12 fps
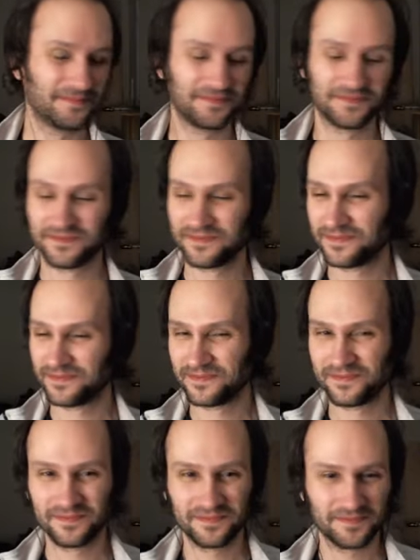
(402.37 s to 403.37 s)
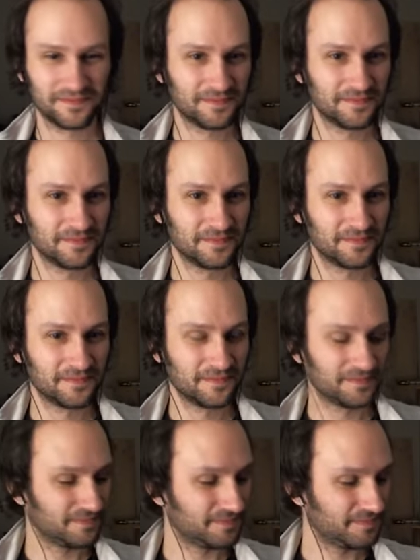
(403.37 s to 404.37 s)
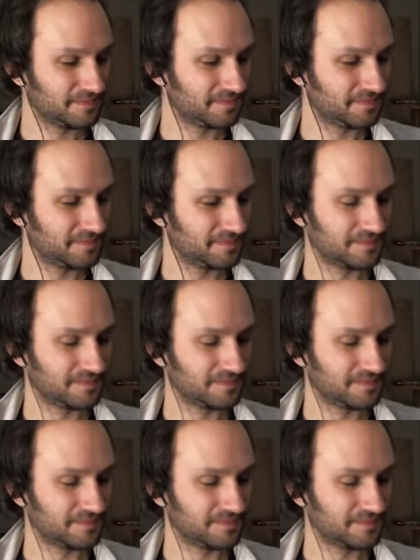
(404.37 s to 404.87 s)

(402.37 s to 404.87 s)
[no speech]